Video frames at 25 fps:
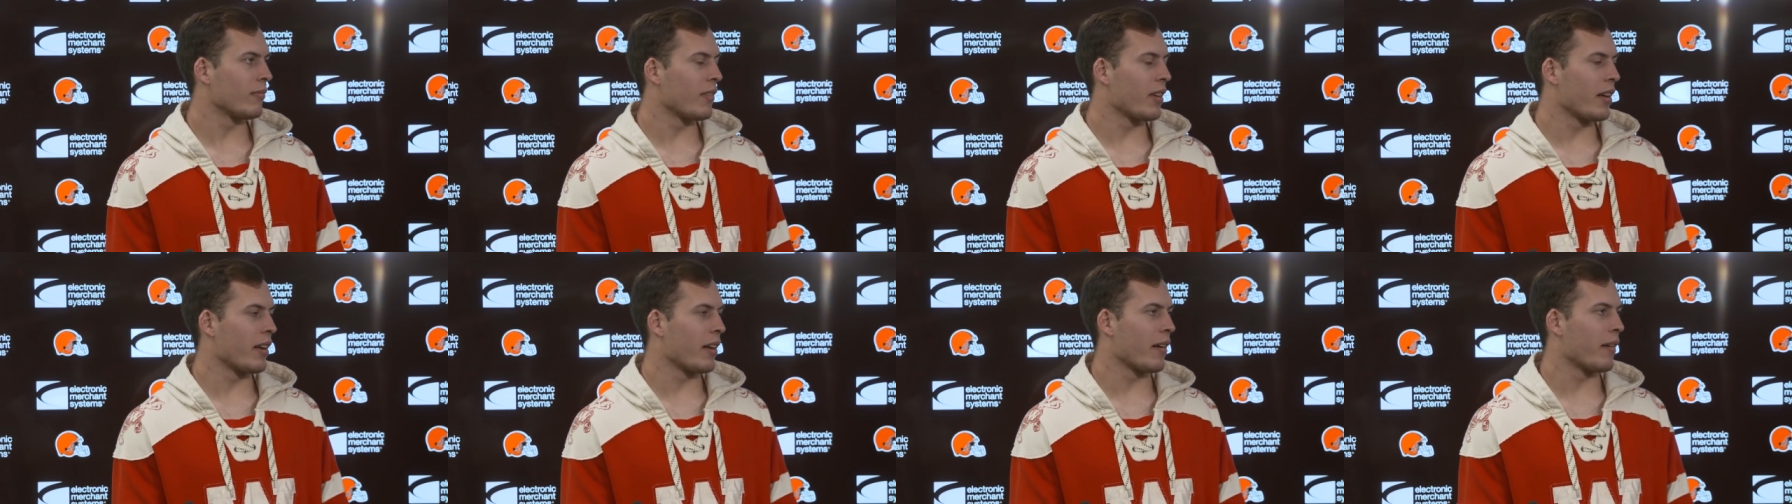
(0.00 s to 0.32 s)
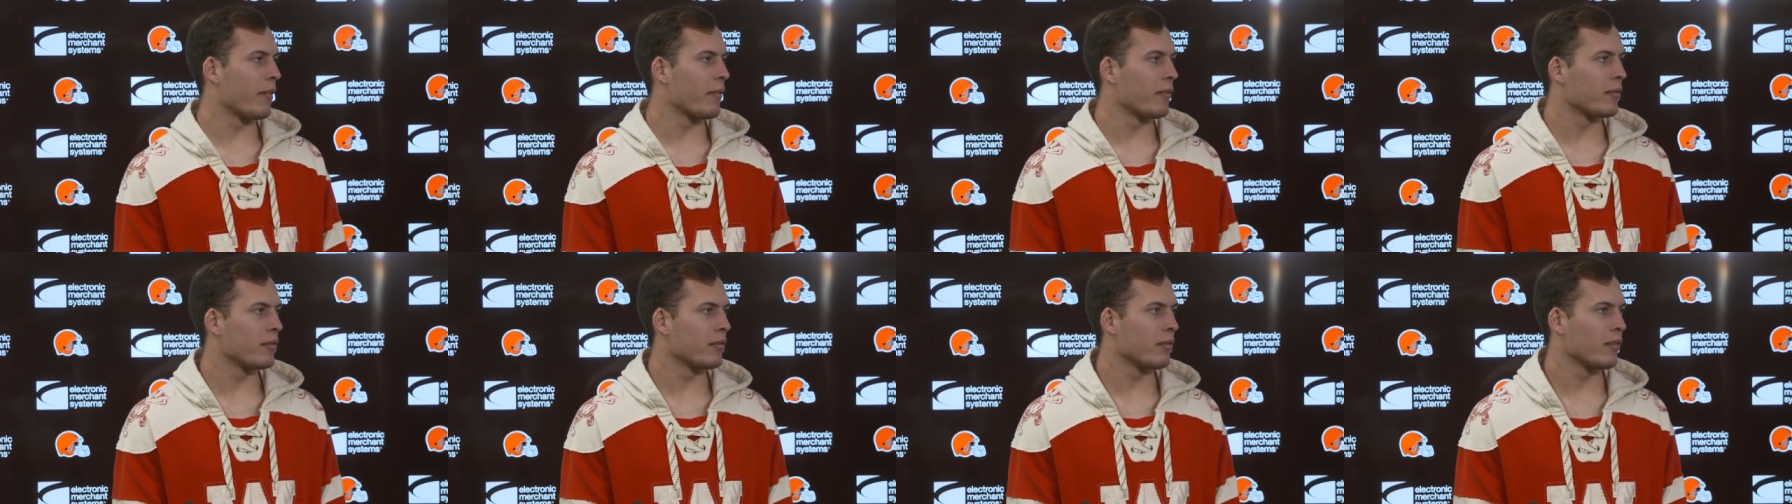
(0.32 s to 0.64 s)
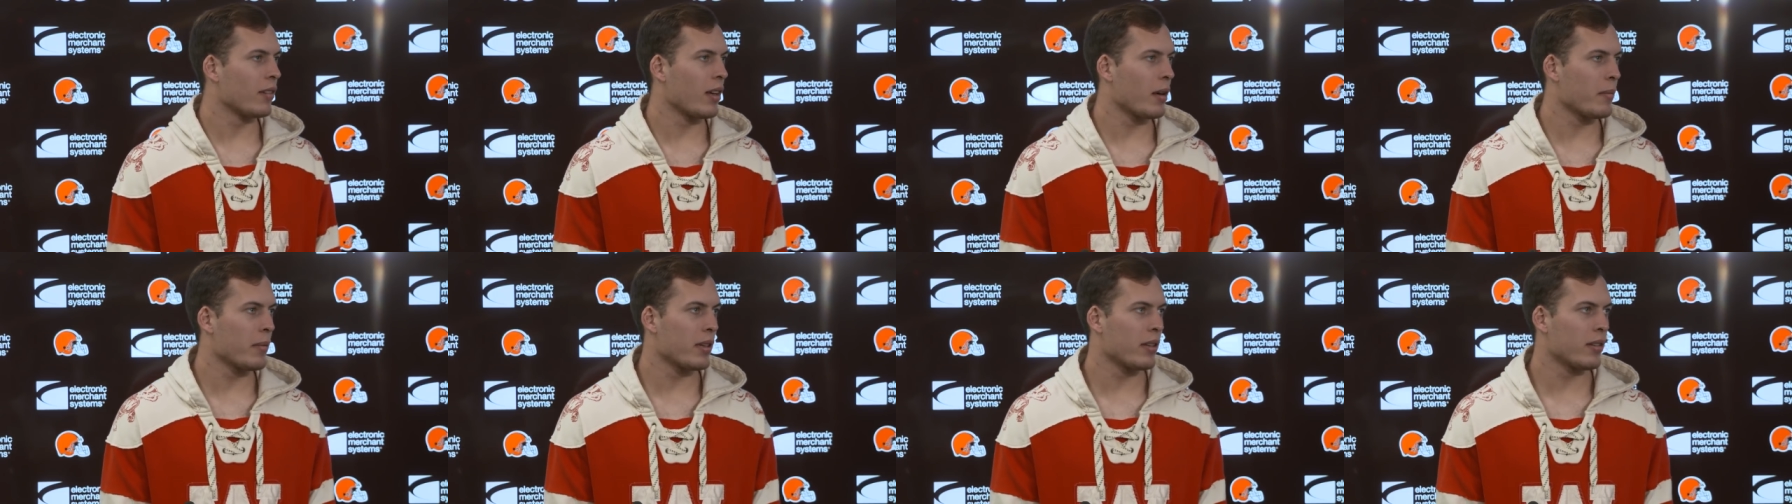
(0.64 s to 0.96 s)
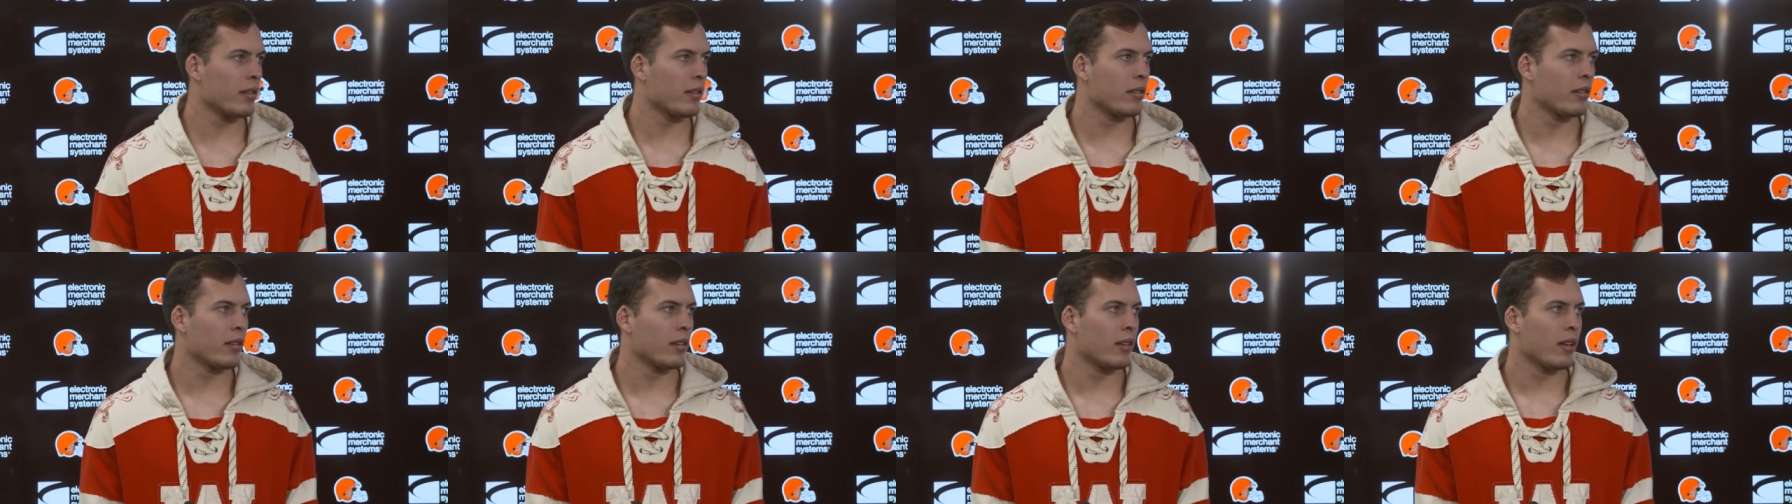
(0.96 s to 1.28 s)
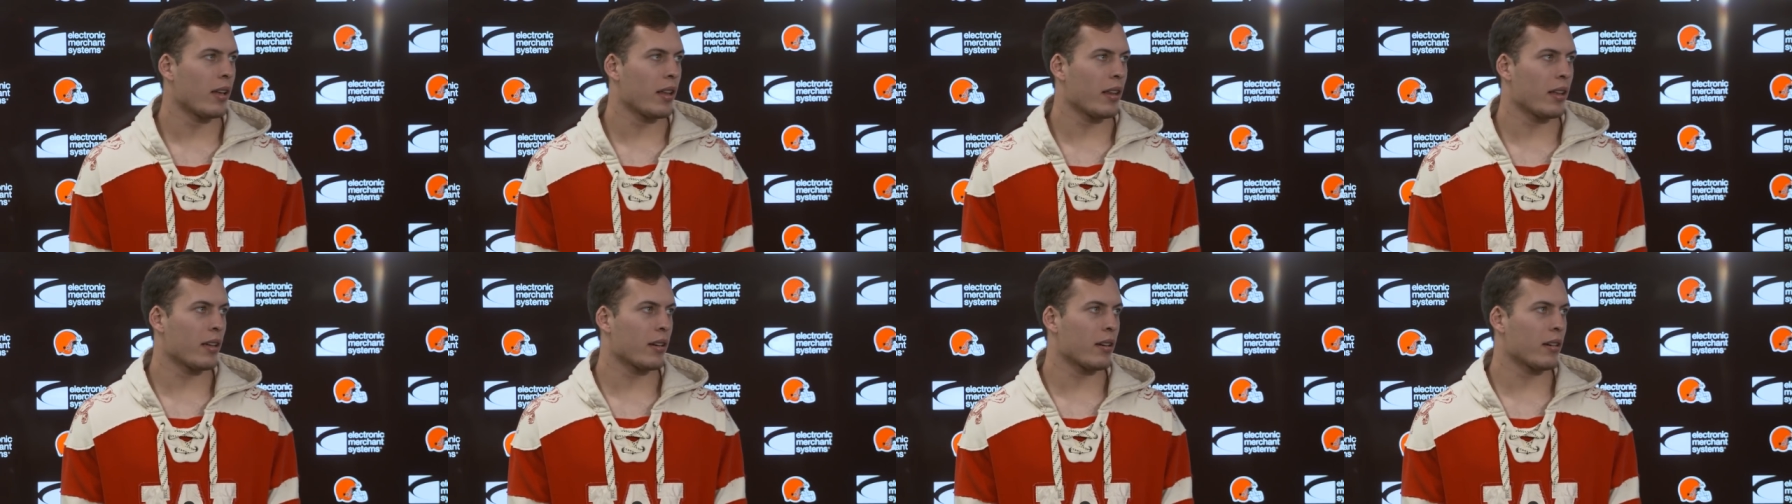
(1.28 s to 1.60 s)
games. Yeah, I mean,
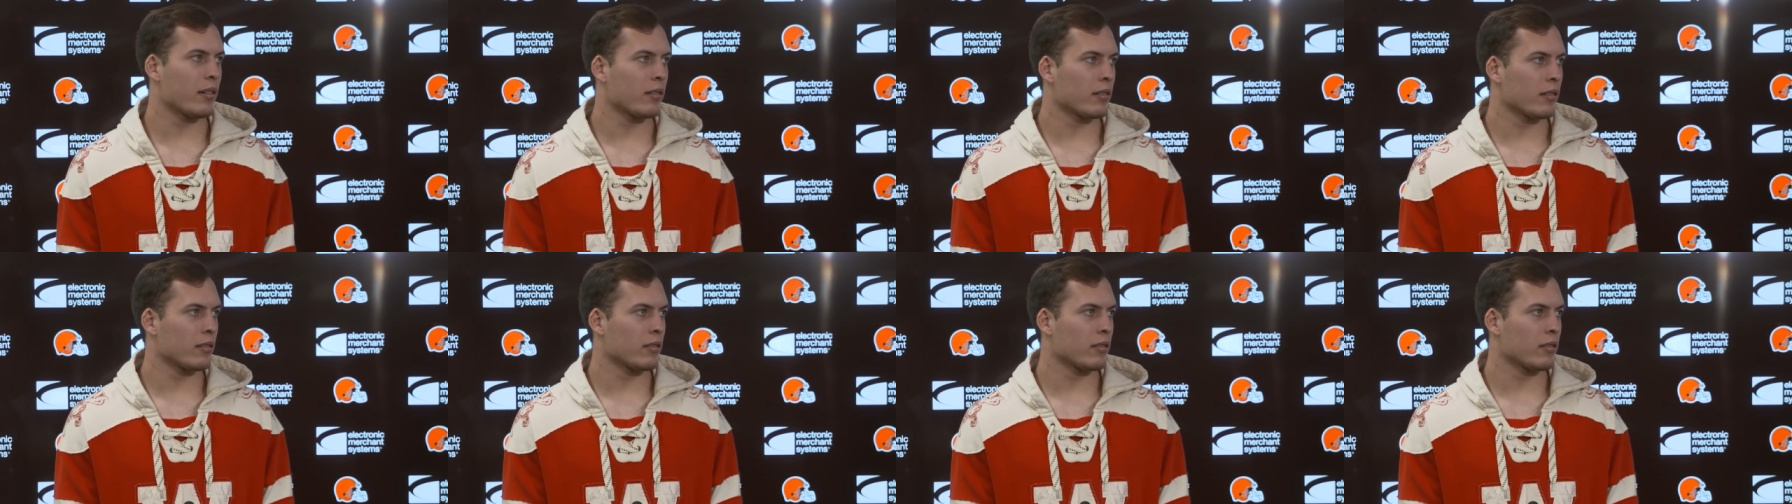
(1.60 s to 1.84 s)
I think,